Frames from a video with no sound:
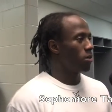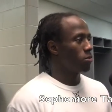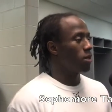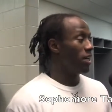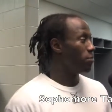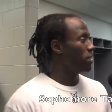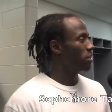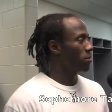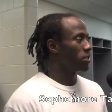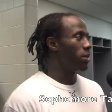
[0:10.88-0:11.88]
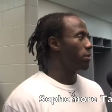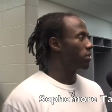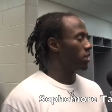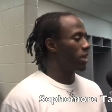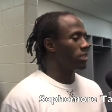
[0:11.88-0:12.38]
uh, we had to beat them because they
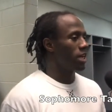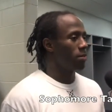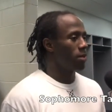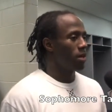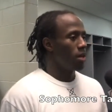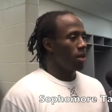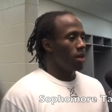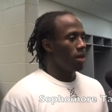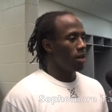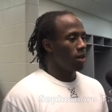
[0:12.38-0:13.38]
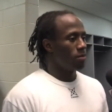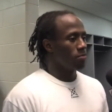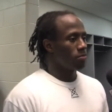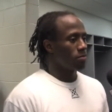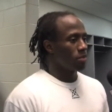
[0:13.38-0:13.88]
beat us the last game, and
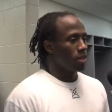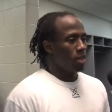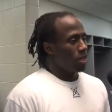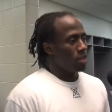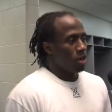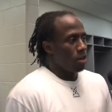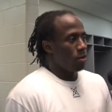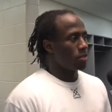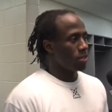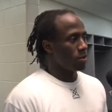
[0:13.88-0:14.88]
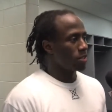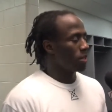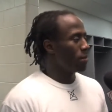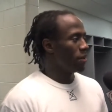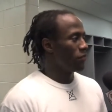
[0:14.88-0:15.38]
um, you know, it wasn't it
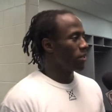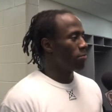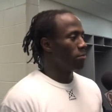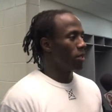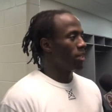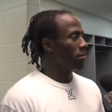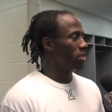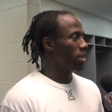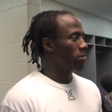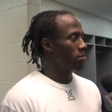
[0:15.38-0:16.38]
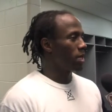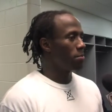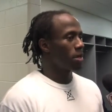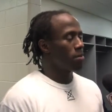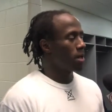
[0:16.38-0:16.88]
wasn't a better feeling, but playing them in a championship
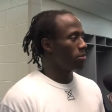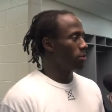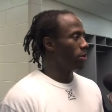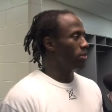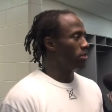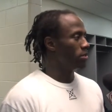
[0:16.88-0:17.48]
game and coming out with the win.